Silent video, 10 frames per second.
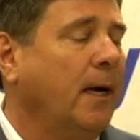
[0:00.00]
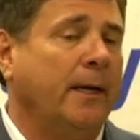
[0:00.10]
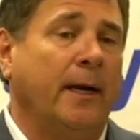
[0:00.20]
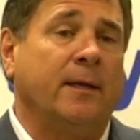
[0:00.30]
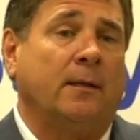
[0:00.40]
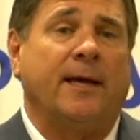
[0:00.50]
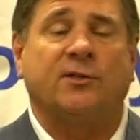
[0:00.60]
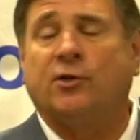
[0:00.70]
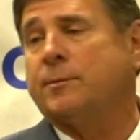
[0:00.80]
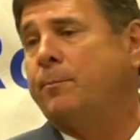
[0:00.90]
And I think
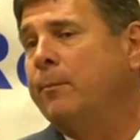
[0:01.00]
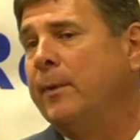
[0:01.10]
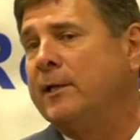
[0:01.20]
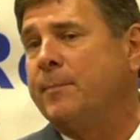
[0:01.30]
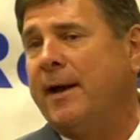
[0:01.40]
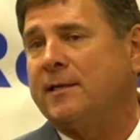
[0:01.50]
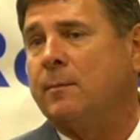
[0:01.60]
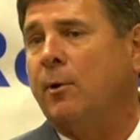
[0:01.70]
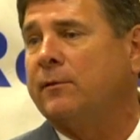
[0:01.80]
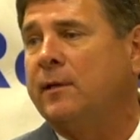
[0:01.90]
last year's men's
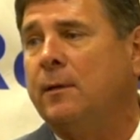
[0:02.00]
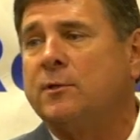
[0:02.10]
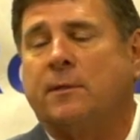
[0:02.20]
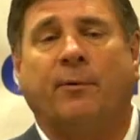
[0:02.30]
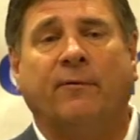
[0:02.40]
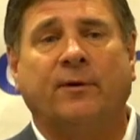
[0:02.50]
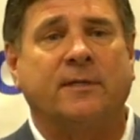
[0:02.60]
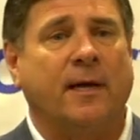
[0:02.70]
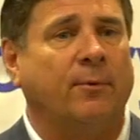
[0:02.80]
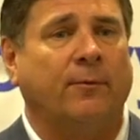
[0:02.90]
basketball team was a perfect
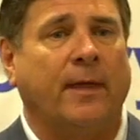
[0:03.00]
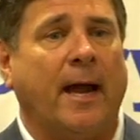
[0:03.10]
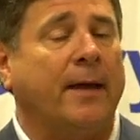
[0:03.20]
example of that.